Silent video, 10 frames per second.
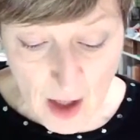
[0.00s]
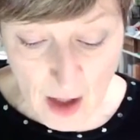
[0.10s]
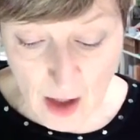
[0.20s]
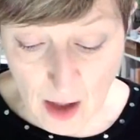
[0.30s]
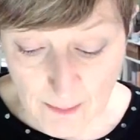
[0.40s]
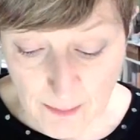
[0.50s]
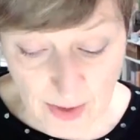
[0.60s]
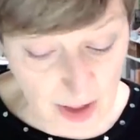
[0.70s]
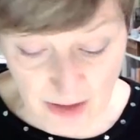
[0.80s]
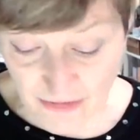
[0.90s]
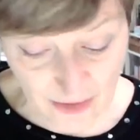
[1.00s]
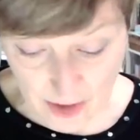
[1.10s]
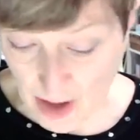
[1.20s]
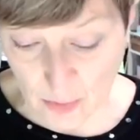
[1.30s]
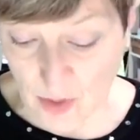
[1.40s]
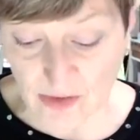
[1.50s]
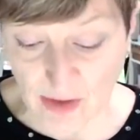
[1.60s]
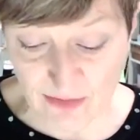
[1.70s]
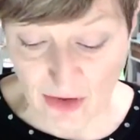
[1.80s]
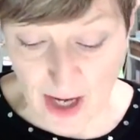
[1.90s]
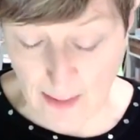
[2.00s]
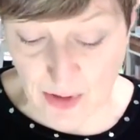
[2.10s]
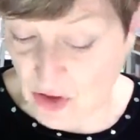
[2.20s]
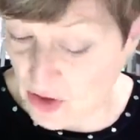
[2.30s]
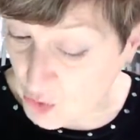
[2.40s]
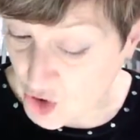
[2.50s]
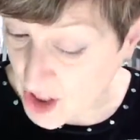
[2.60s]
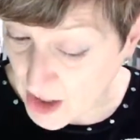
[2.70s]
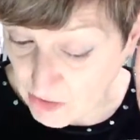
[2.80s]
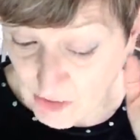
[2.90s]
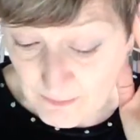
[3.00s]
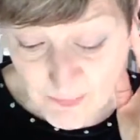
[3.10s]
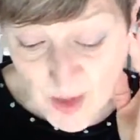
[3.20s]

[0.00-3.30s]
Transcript: Um, but if otherwise, I'm very happy to do shares.